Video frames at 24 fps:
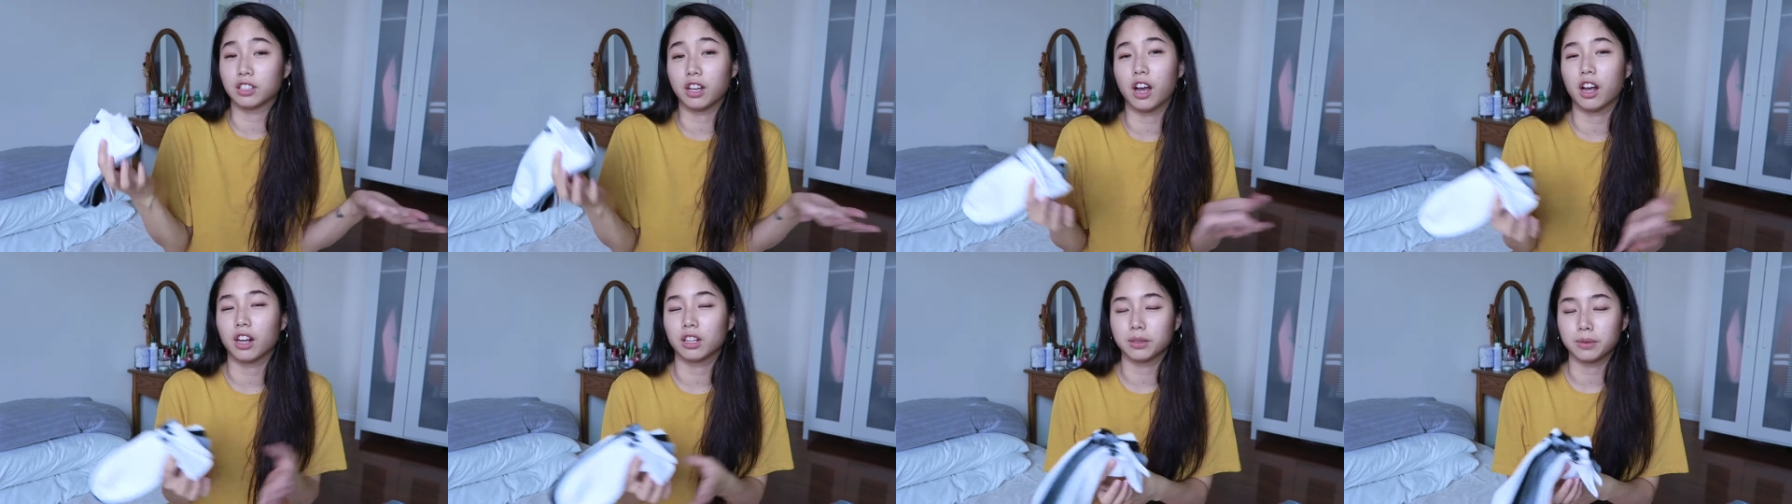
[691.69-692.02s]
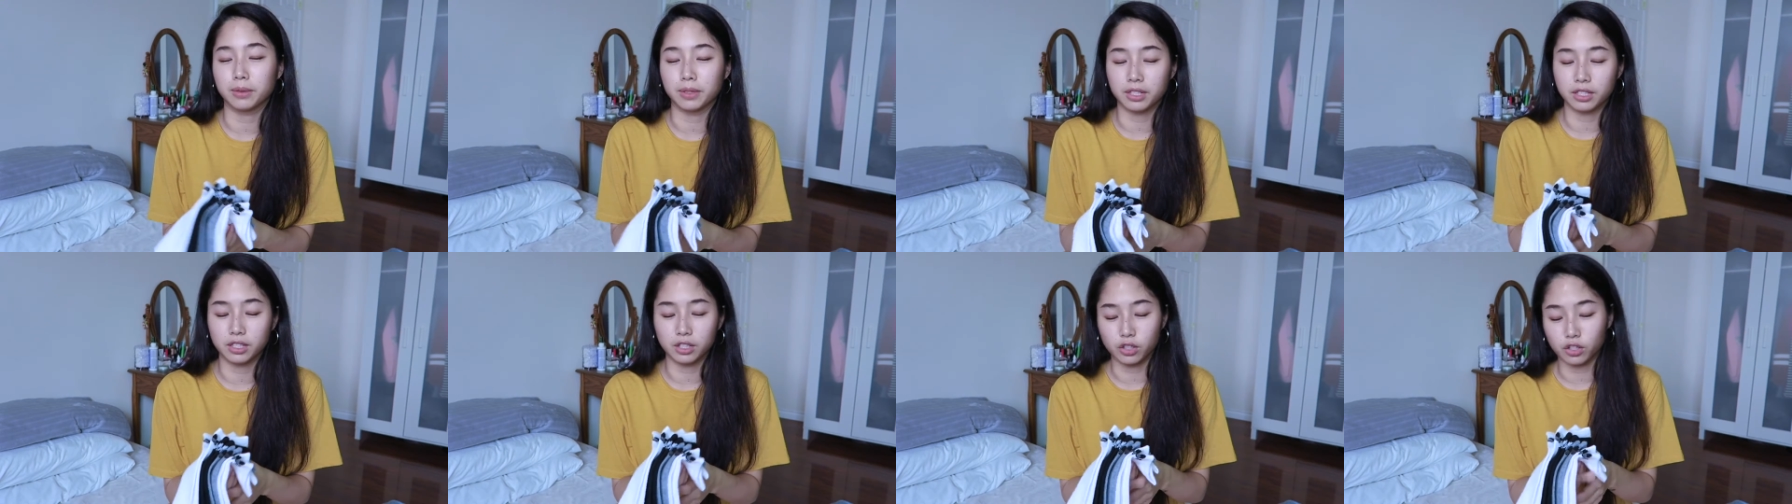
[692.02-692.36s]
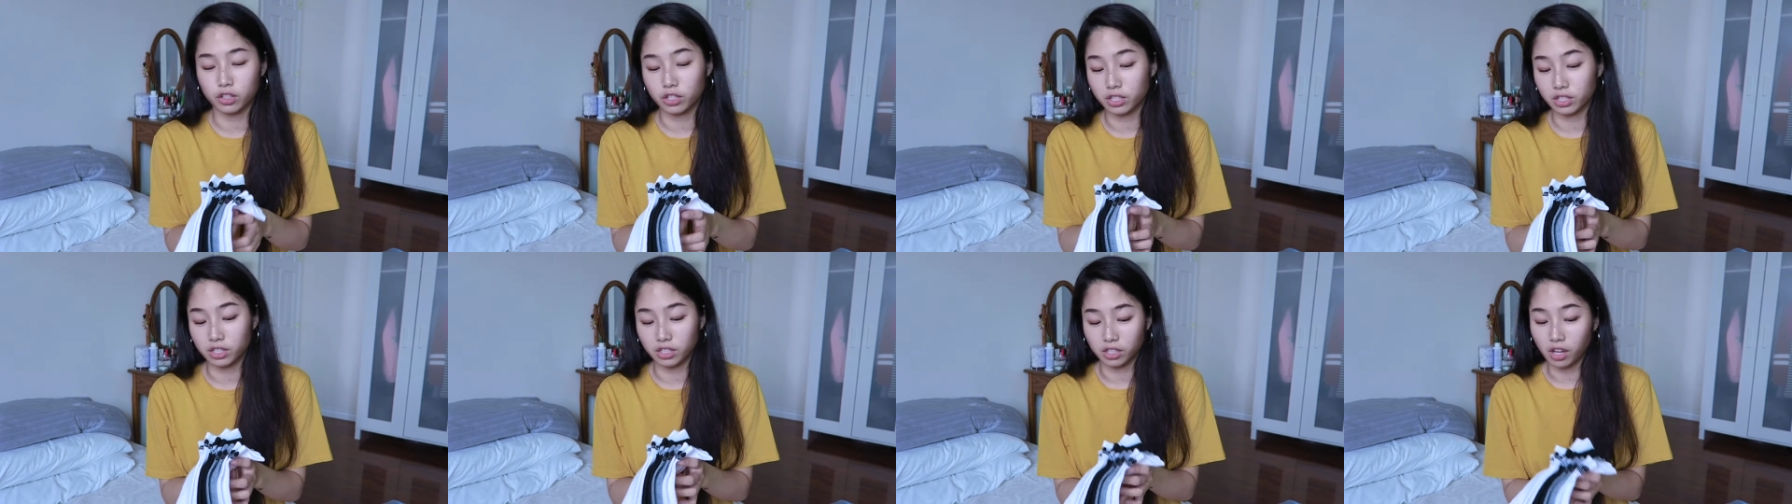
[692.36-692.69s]
socks because you
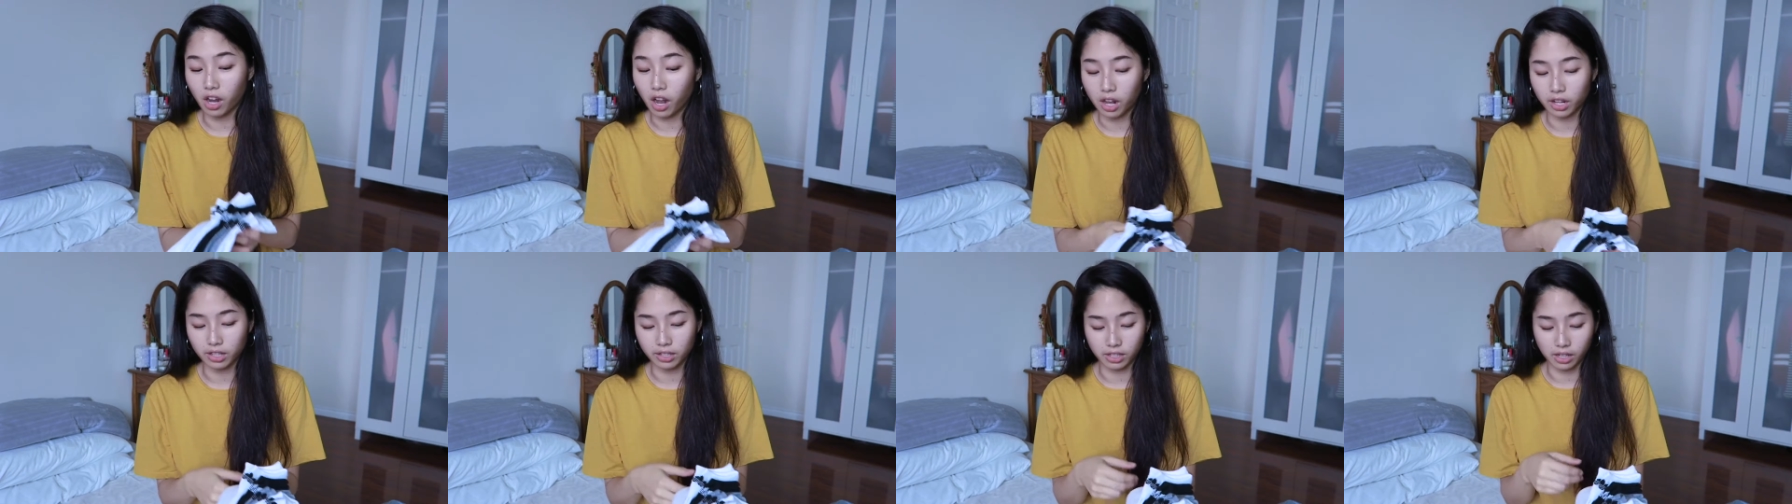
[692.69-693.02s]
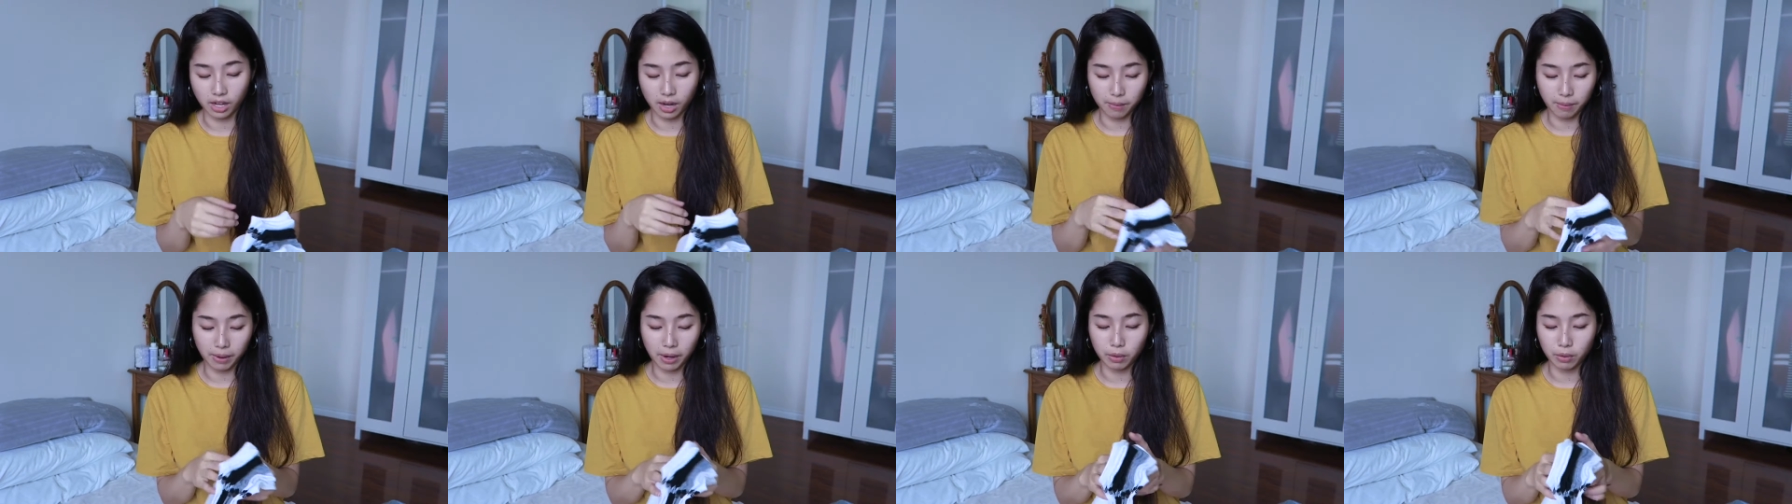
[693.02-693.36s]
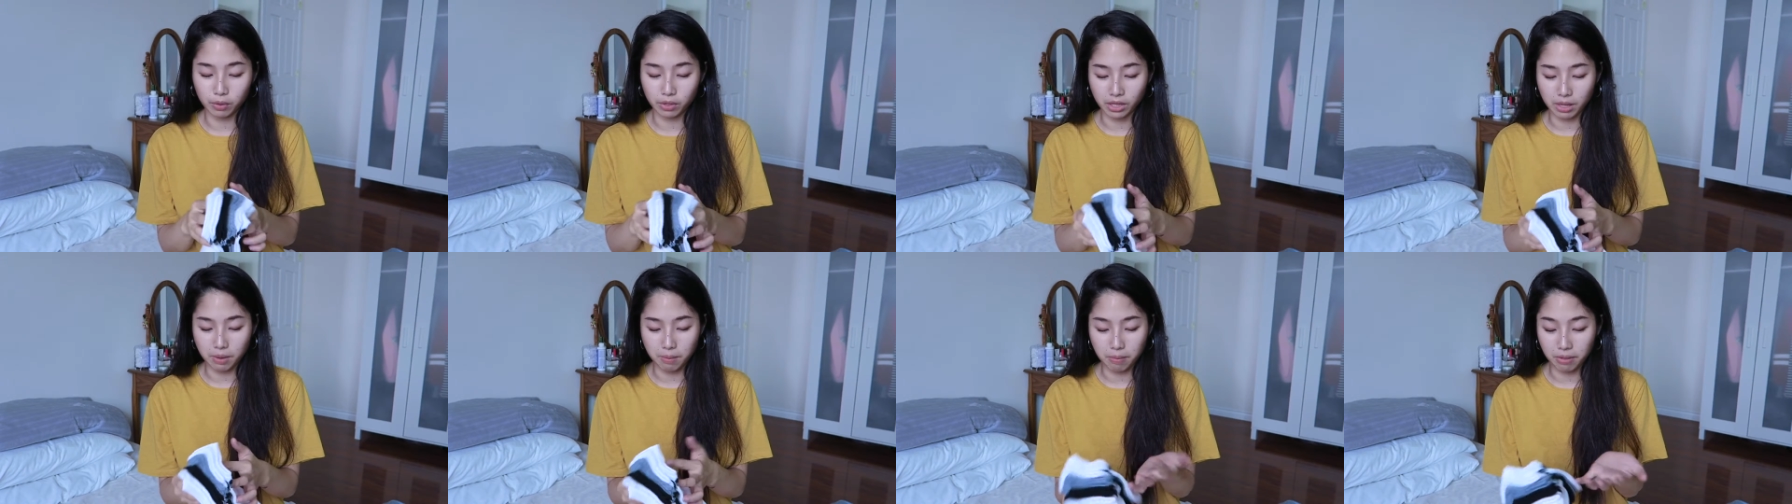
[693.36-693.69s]
are just socks and I buy
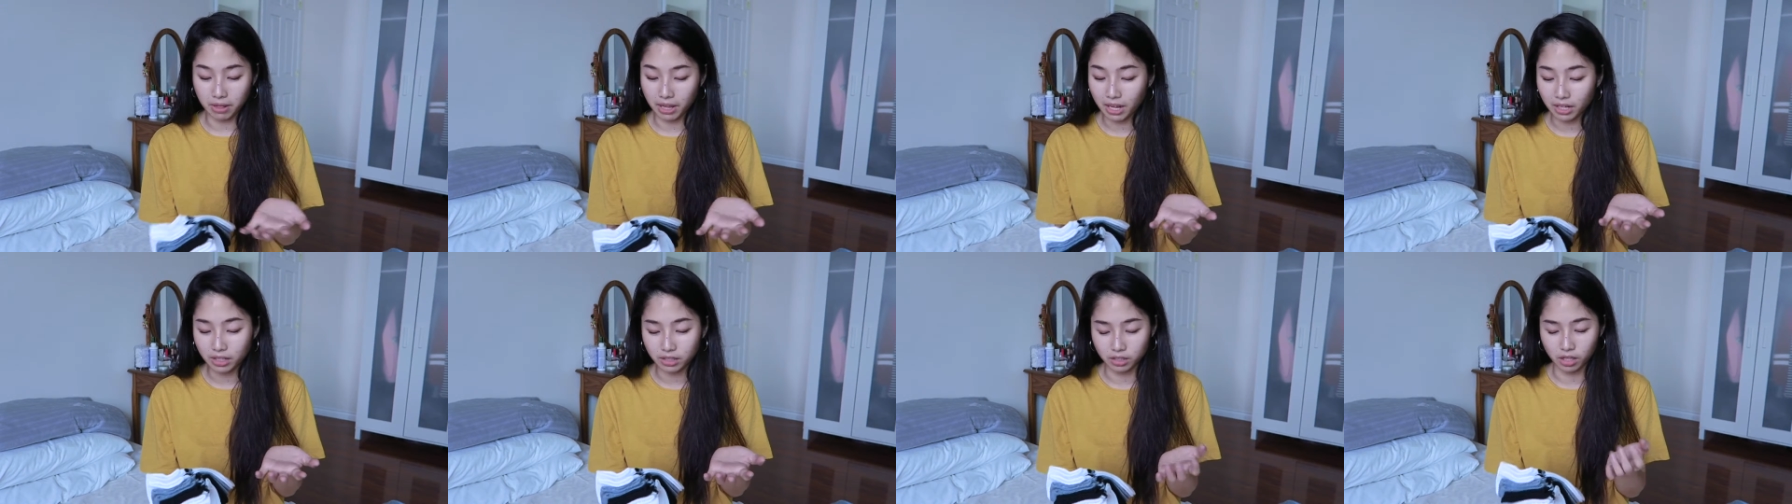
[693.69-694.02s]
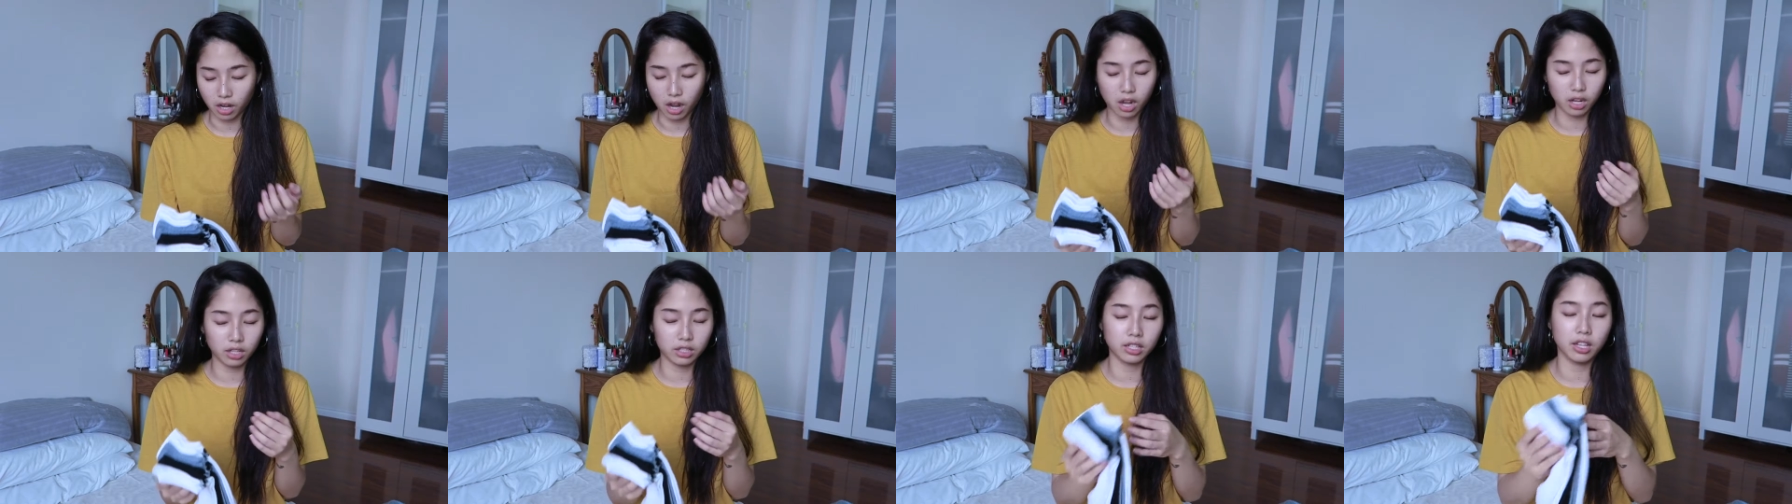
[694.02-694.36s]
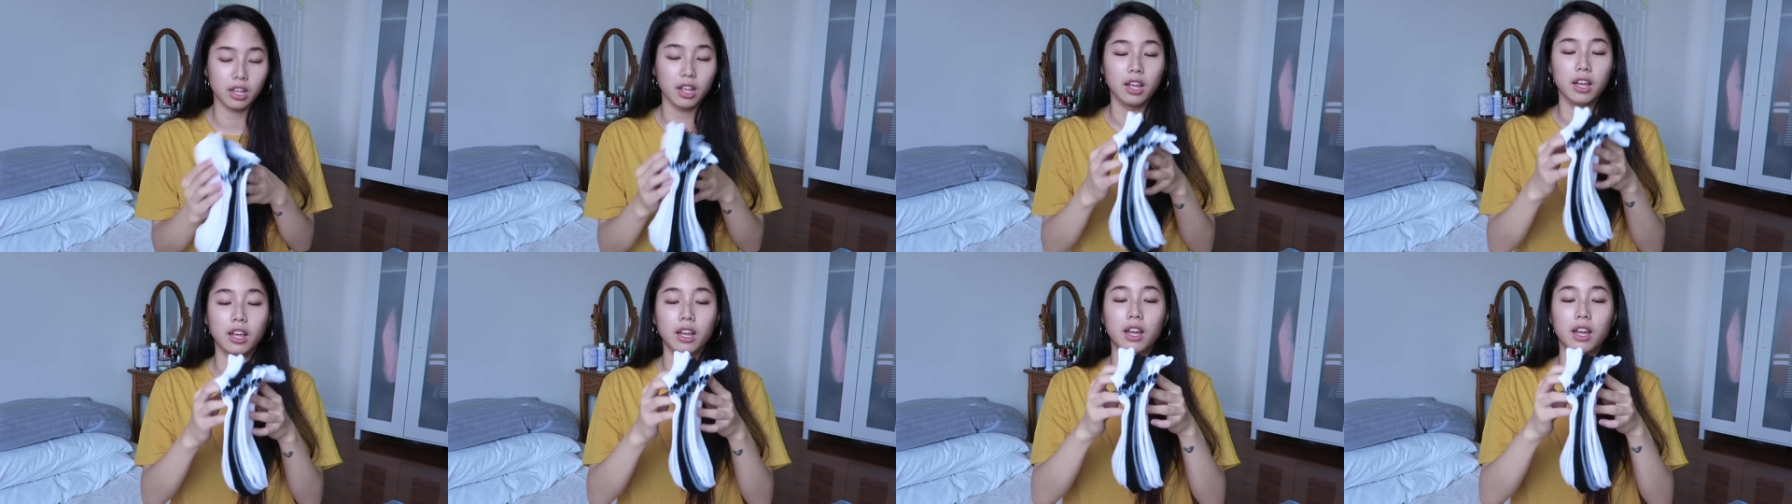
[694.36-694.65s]
really plain socks.